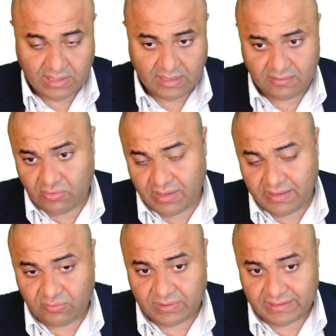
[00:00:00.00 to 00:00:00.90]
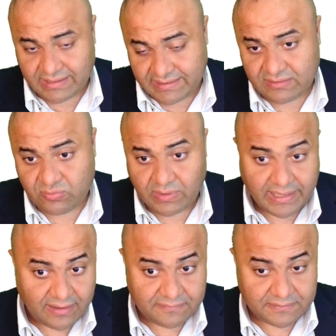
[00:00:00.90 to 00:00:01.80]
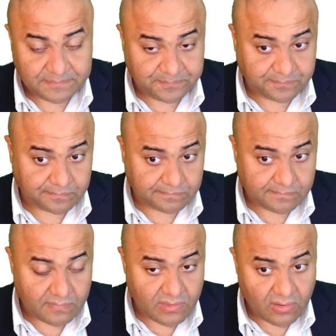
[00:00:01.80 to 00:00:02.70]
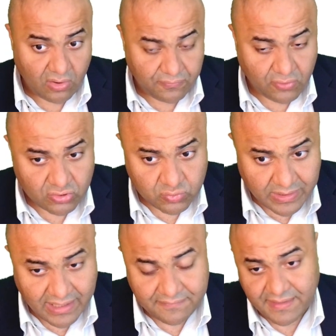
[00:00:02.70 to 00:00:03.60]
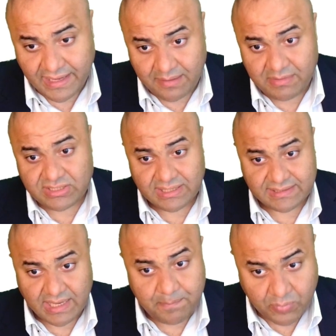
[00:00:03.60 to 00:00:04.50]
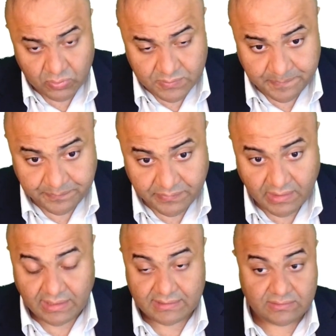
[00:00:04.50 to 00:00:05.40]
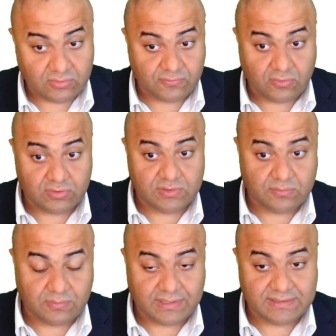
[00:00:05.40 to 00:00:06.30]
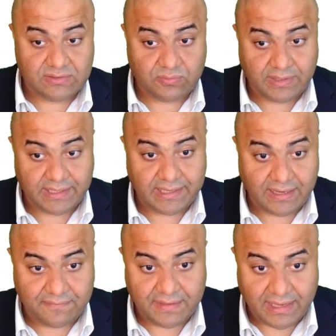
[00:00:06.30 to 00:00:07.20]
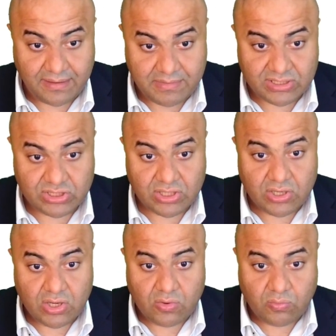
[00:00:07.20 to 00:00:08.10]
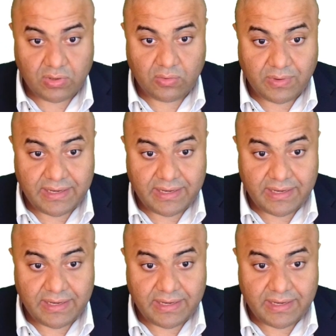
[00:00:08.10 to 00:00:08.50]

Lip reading: a neural network like this will have, of course, the image as input, and of course, once we have the image, we